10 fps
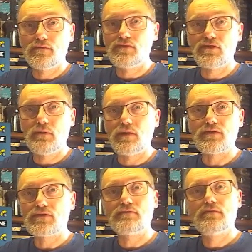2
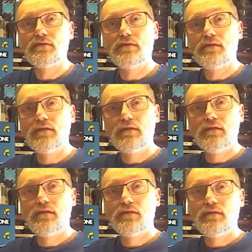months.
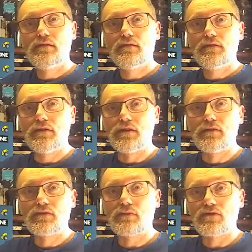
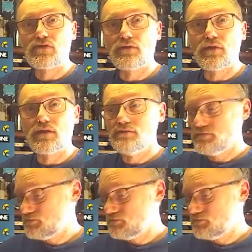That's what I should have done.